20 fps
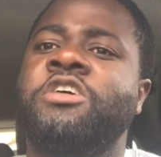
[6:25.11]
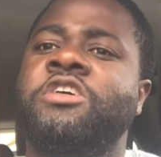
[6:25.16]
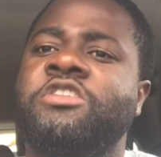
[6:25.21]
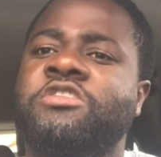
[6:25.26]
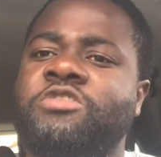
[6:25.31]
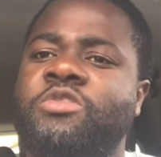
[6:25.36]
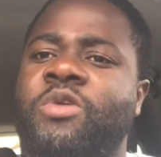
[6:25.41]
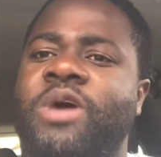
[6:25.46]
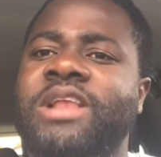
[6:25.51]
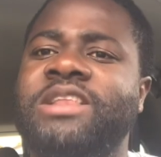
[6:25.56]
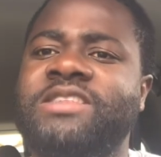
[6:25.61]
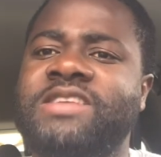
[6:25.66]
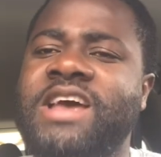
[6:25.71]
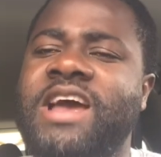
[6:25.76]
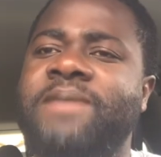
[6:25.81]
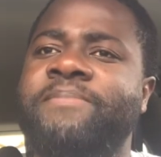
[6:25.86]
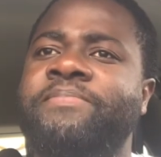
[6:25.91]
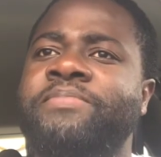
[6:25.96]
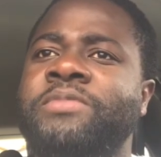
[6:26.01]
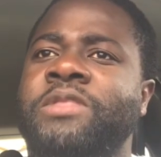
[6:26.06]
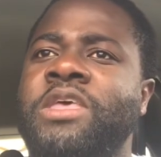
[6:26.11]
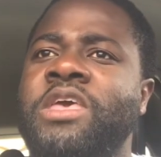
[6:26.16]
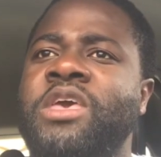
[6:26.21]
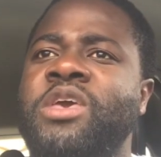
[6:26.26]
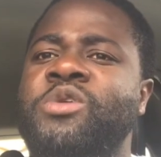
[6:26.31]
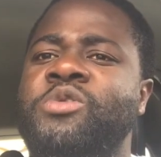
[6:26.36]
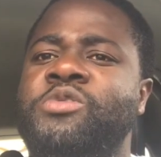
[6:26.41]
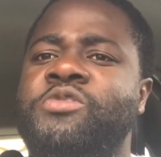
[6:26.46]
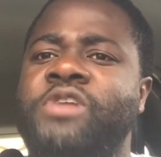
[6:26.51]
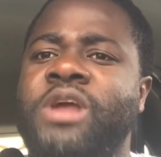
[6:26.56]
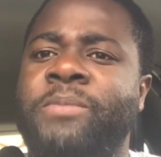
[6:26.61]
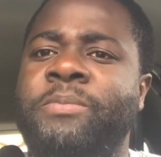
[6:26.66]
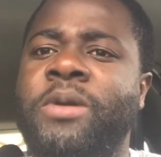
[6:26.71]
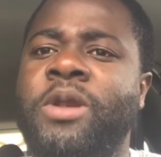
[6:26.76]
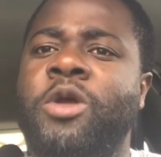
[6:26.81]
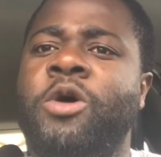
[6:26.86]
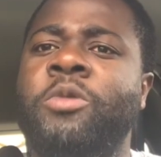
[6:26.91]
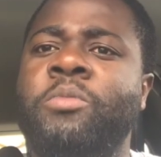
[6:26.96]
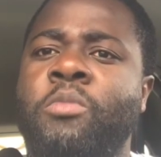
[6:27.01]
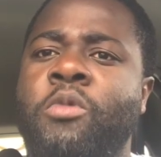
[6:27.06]
So one time, you'll grab a
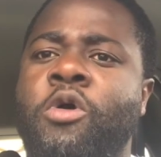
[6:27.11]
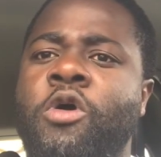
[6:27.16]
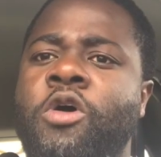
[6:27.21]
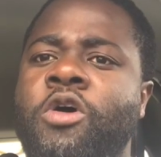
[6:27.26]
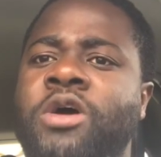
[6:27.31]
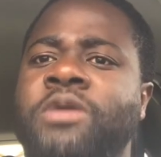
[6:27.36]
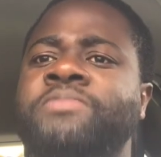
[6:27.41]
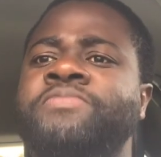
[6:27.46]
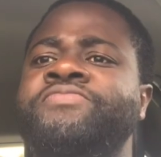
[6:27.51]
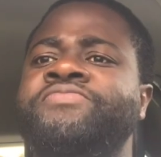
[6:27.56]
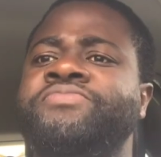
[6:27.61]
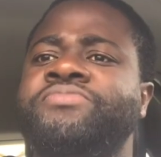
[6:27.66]
lawnmower,